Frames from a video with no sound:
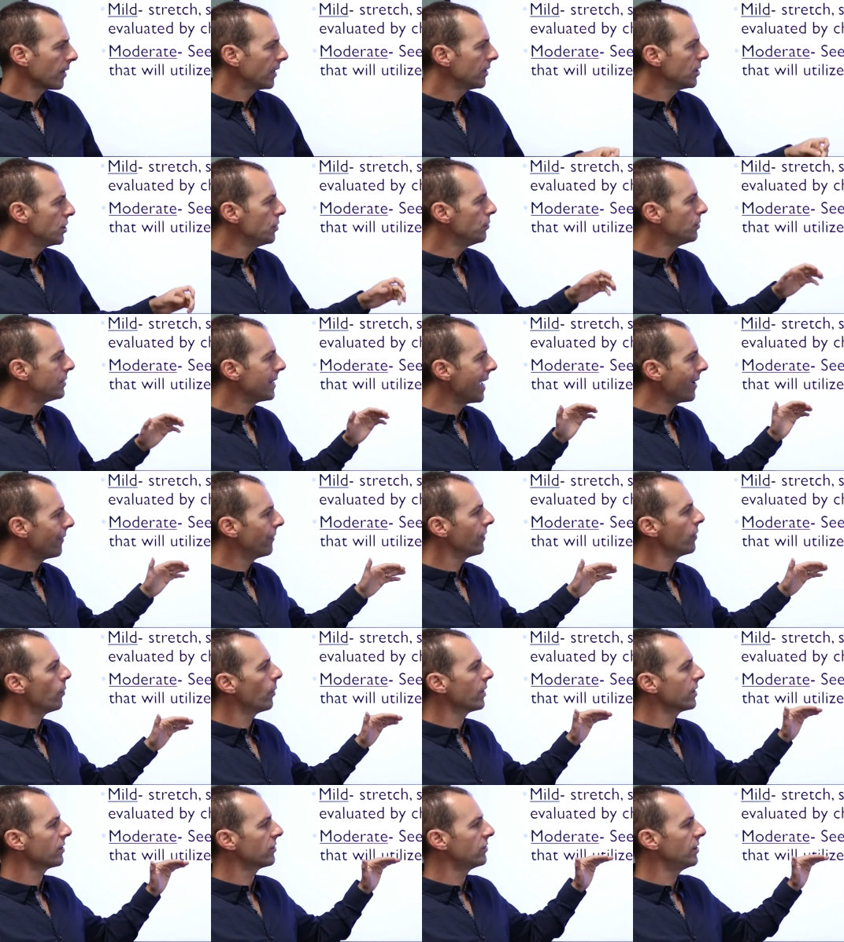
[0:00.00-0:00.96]
You definitely
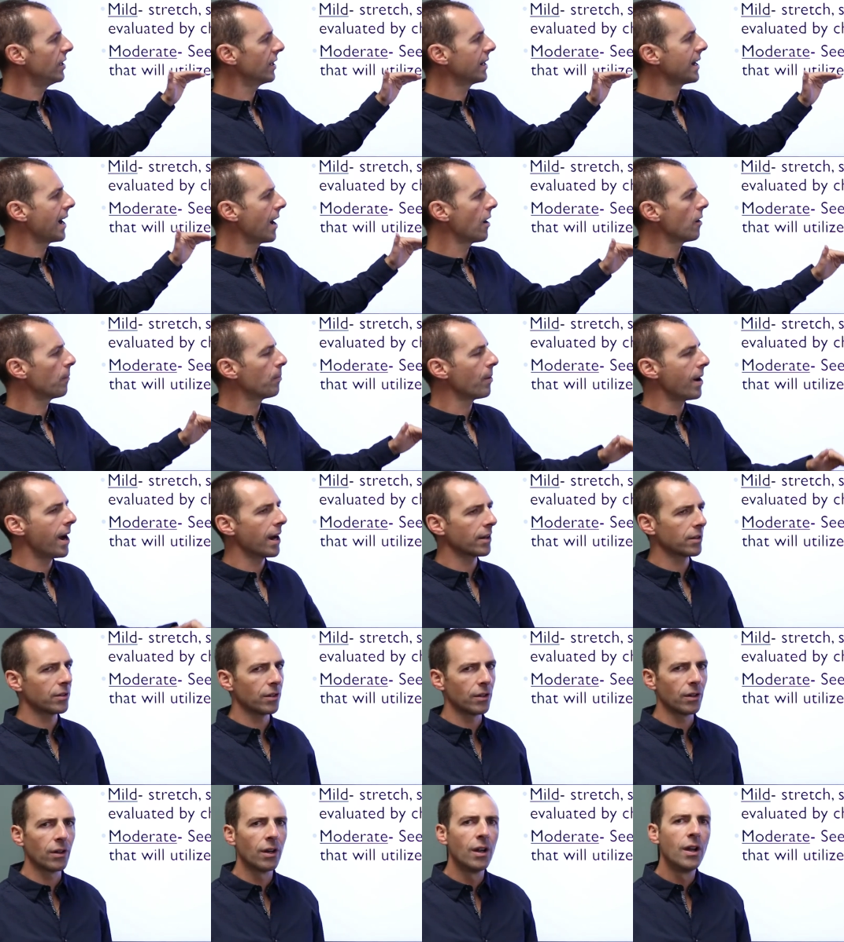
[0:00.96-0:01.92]
want to see a
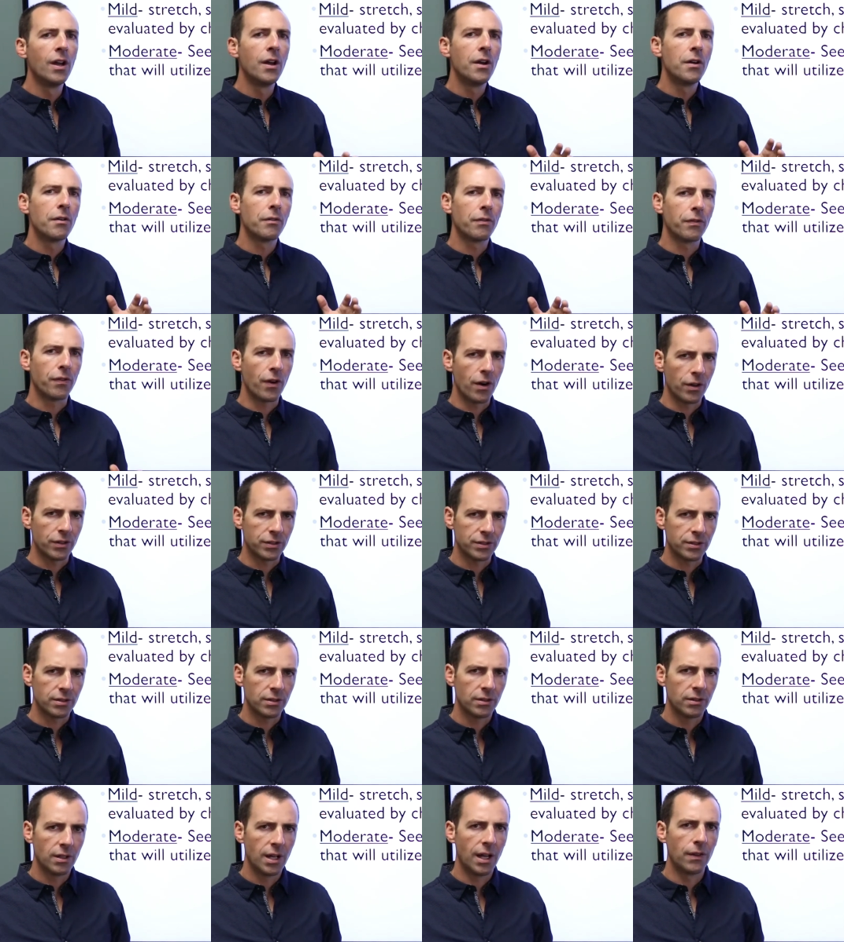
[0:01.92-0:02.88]
chiropractor
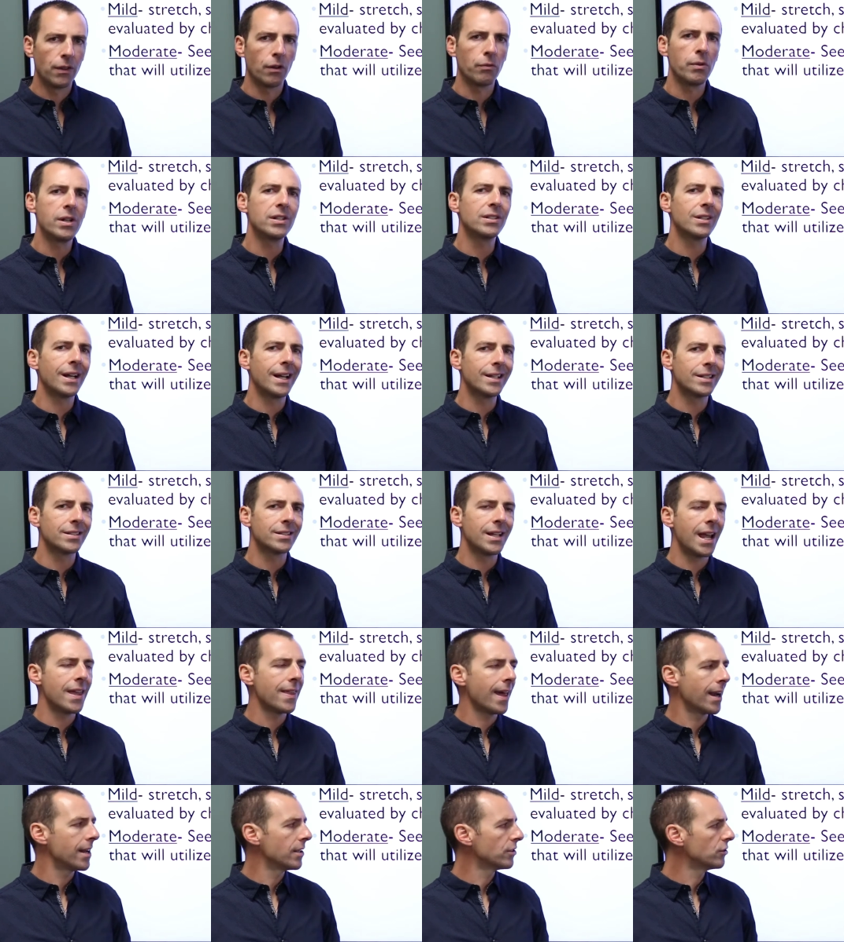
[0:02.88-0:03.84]
first. And the reason I
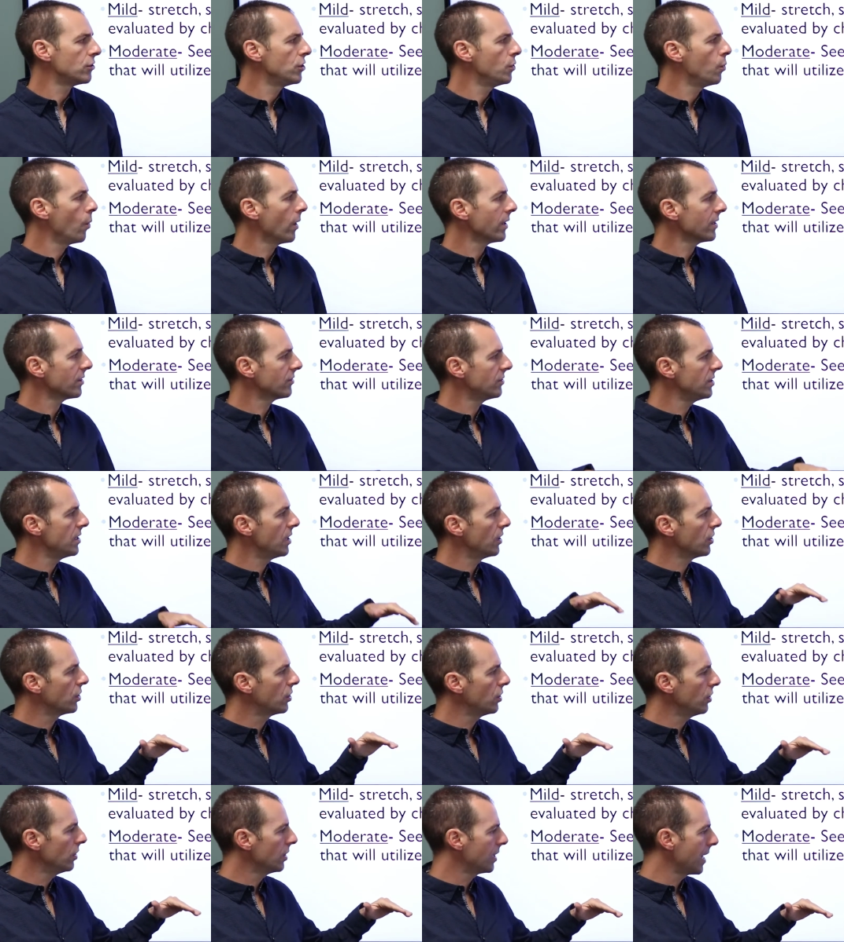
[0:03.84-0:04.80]
say that is you want to see a
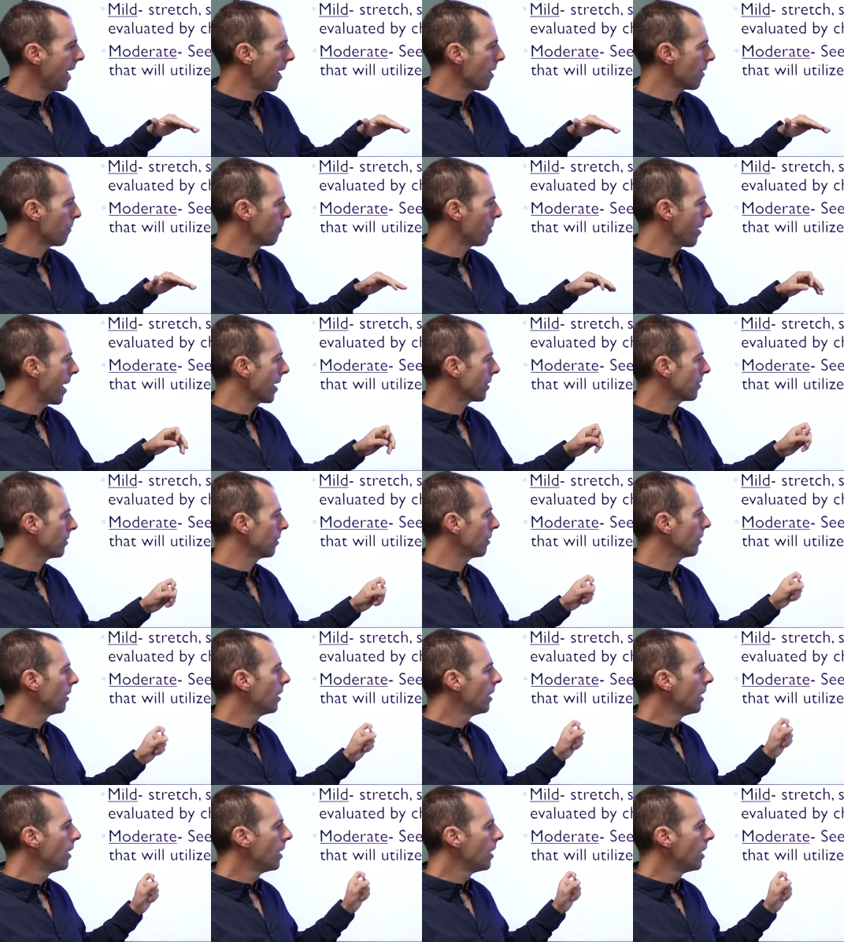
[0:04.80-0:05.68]
good chiropractor